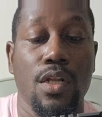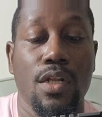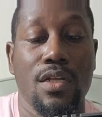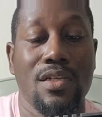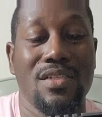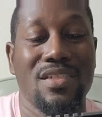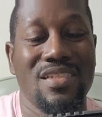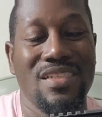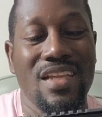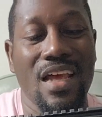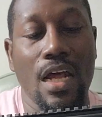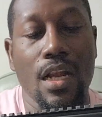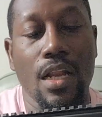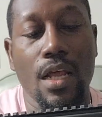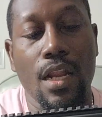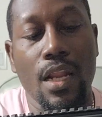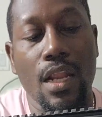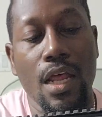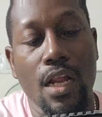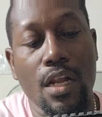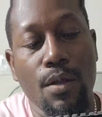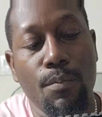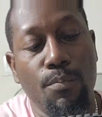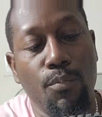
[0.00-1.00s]
There's not a
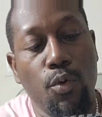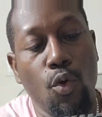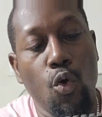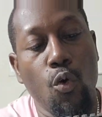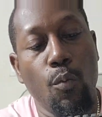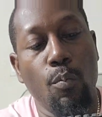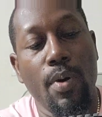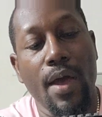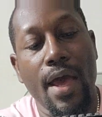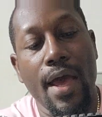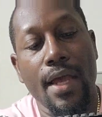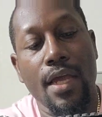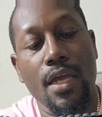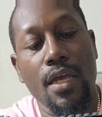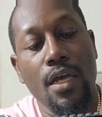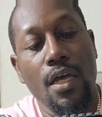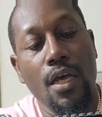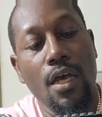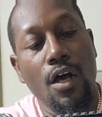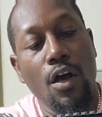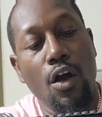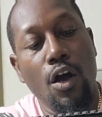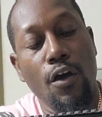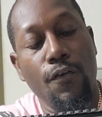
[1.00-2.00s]
lot of blowback
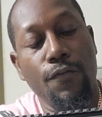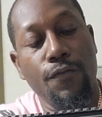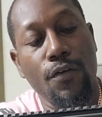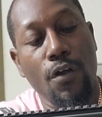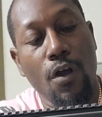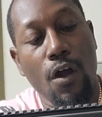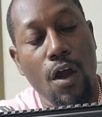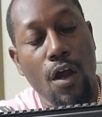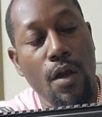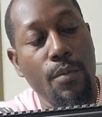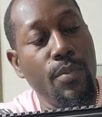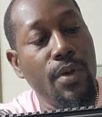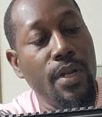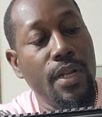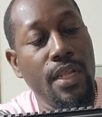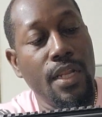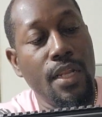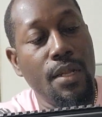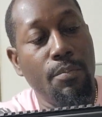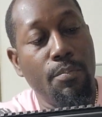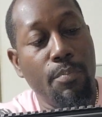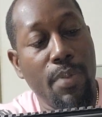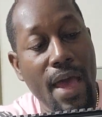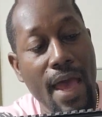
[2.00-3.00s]
of carbon
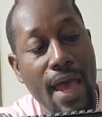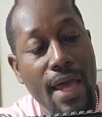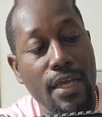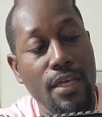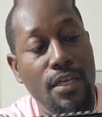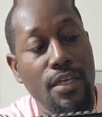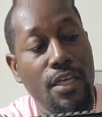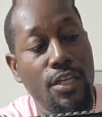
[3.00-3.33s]
in the back